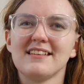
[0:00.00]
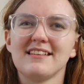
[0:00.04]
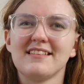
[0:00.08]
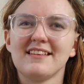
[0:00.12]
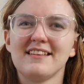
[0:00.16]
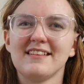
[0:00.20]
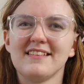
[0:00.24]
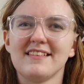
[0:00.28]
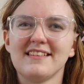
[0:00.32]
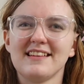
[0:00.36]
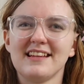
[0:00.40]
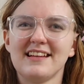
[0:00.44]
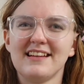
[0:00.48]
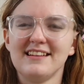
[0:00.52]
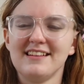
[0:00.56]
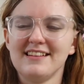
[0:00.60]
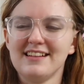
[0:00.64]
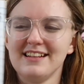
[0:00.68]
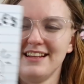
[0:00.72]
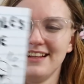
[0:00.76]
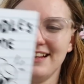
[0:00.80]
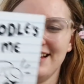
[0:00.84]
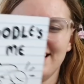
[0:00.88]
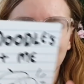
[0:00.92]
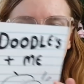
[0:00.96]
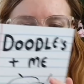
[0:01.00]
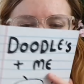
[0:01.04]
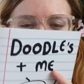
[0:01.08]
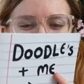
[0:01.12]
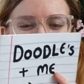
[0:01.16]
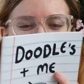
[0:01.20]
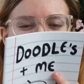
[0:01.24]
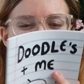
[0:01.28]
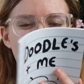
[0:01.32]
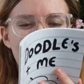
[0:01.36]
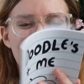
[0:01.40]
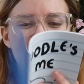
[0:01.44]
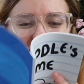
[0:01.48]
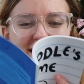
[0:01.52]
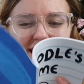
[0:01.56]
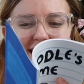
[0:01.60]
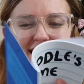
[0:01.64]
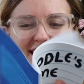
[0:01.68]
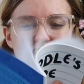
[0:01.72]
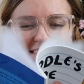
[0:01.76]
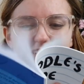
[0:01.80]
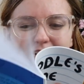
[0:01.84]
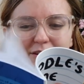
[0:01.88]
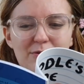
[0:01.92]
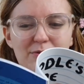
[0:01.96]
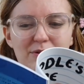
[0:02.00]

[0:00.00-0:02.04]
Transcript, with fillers: the classic. A very classic